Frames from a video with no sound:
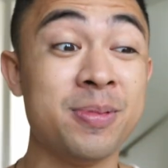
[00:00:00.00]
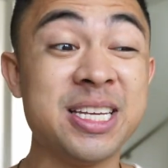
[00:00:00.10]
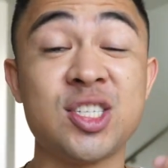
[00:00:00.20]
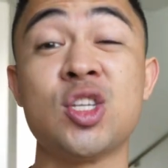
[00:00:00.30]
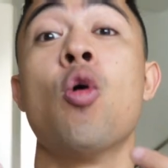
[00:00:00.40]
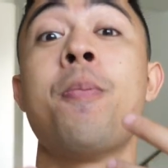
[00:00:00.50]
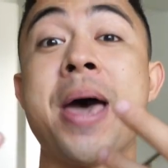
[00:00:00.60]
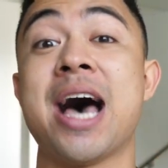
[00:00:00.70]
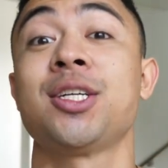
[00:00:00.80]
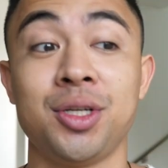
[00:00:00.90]
be so
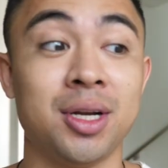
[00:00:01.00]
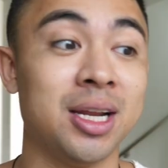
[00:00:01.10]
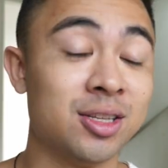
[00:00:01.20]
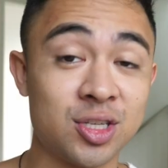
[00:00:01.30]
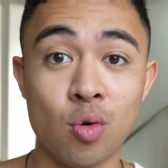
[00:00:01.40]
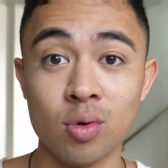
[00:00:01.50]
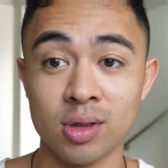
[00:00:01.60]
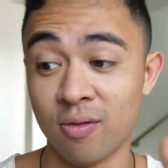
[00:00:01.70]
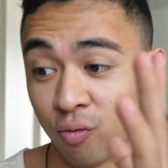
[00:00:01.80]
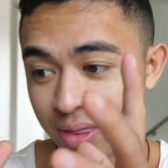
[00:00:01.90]
passionate and so
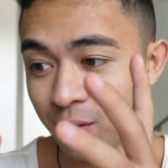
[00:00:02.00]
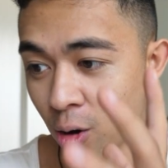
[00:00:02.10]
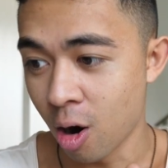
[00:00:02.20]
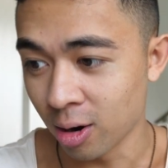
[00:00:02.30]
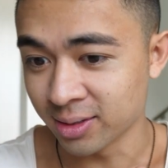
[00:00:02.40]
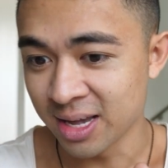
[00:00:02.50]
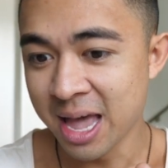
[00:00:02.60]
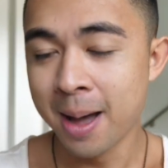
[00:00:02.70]
in love with their art,